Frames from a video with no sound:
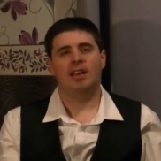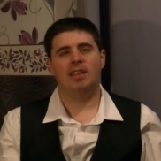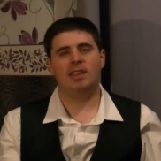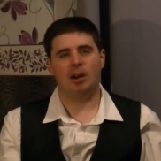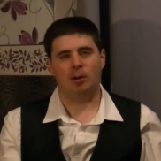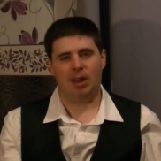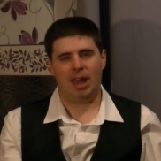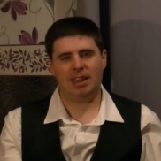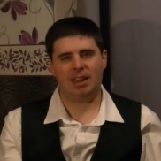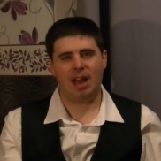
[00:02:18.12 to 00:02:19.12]
So
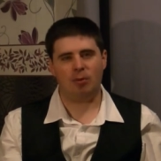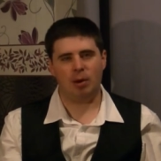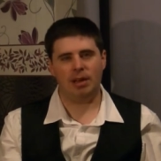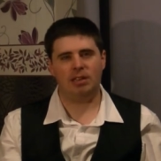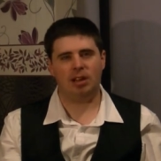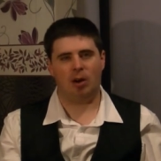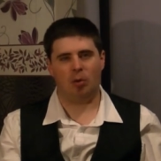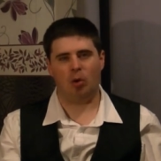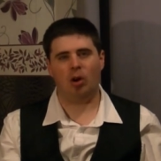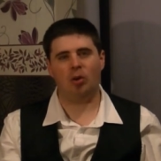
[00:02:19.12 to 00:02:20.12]
let's get ready
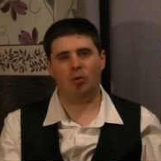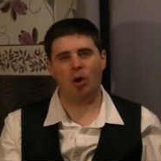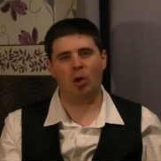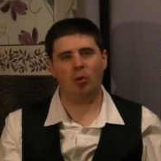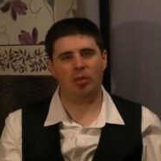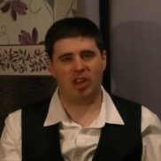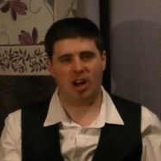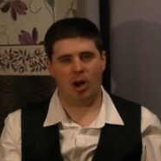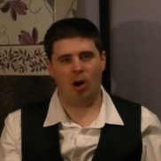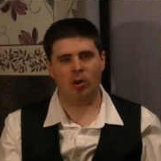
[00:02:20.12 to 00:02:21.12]
to rock and roll with the
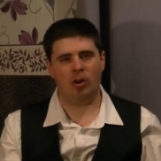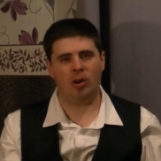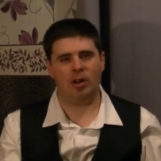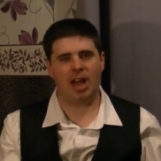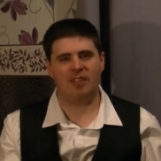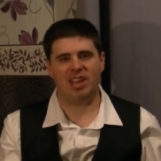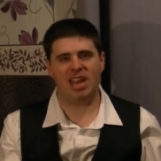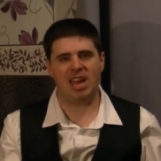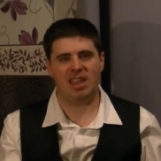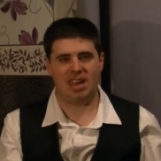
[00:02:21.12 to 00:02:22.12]
Hong Kong
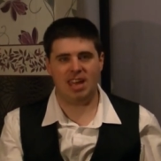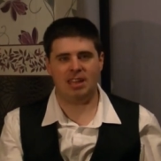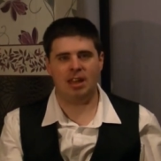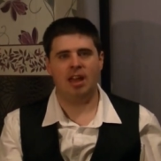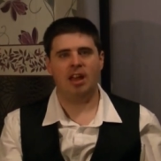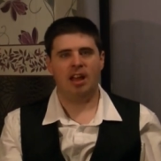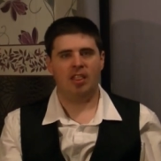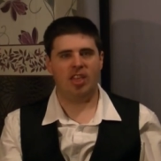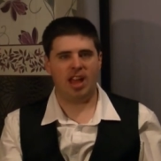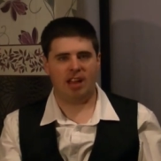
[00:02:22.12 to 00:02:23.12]
Cavaliers in
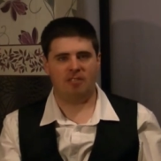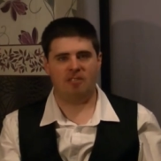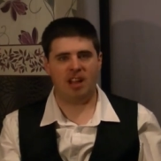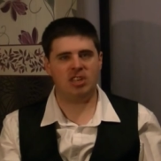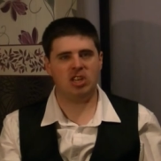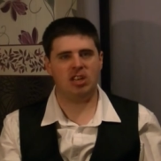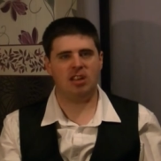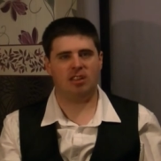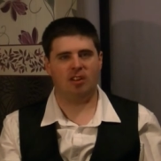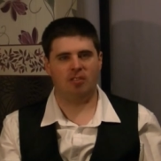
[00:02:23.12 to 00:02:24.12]
The
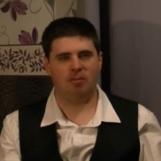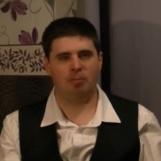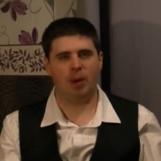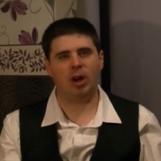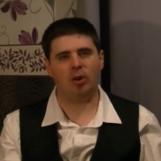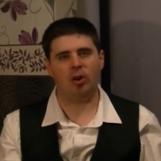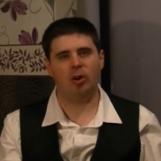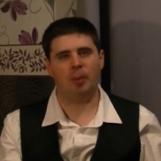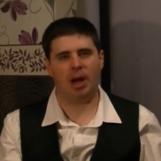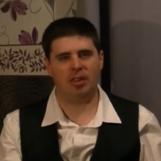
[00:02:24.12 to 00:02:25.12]
Adventures of
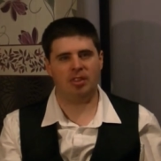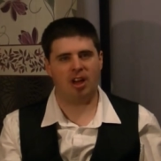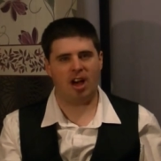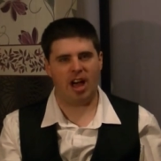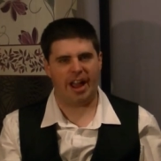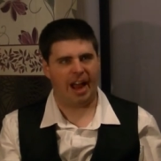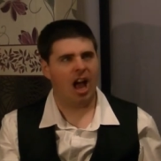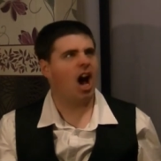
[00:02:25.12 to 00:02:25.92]
Buckaroo Banzai.